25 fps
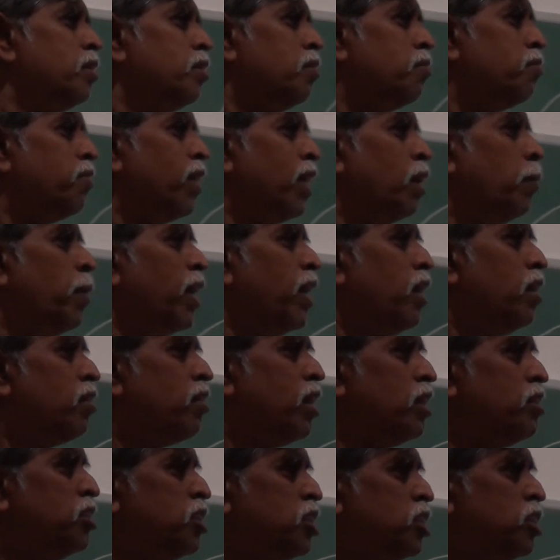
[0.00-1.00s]
fundamental
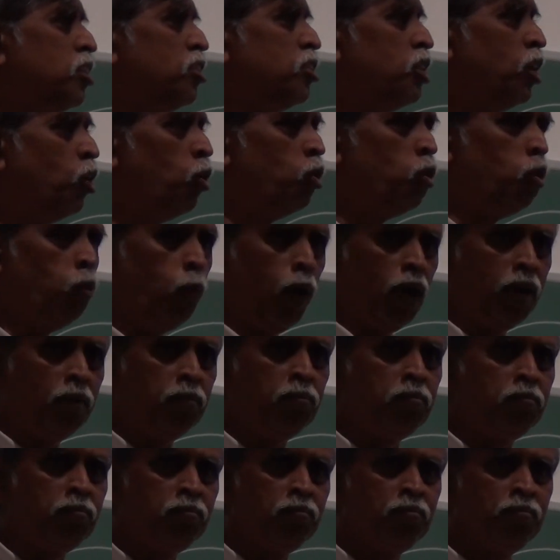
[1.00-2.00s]
transition 0 to
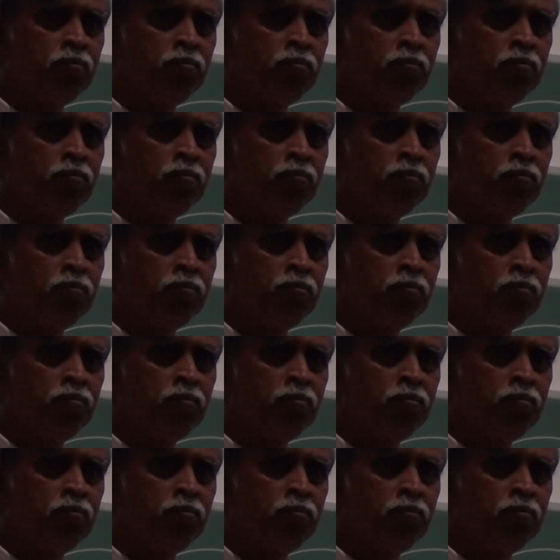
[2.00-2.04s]
1.